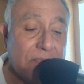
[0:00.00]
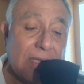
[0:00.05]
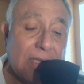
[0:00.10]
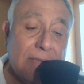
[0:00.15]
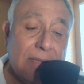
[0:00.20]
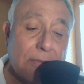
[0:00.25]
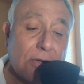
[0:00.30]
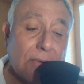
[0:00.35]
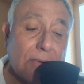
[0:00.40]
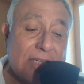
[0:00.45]

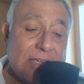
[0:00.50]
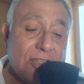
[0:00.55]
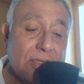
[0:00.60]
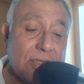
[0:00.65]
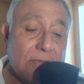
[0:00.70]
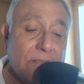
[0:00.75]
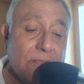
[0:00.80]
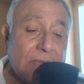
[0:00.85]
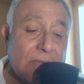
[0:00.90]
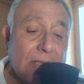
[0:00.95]

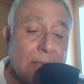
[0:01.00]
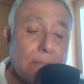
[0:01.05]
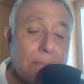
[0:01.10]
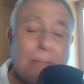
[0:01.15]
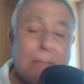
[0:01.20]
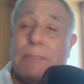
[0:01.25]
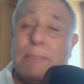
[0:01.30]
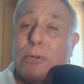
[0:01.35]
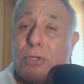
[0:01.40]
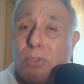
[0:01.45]
immigration
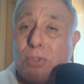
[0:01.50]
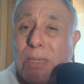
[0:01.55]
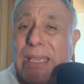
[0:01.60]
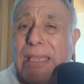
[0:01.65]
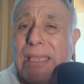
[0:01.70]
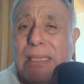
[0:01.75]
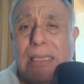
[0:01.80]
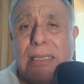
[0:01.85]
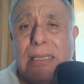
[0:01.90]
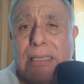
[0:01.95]
by
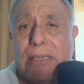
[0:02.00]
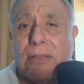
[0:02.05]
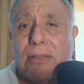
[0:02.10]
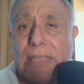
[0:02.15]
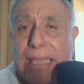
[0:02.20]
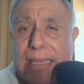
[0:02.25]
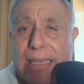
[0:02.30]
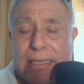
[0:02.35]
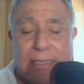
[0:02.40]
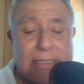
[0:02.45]
portraying
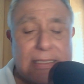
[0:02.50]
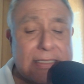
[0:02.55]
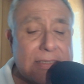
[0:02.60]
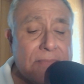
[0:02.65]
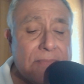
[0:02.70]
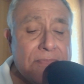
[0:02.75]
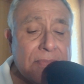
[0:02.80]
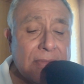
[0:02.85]
illegal aliens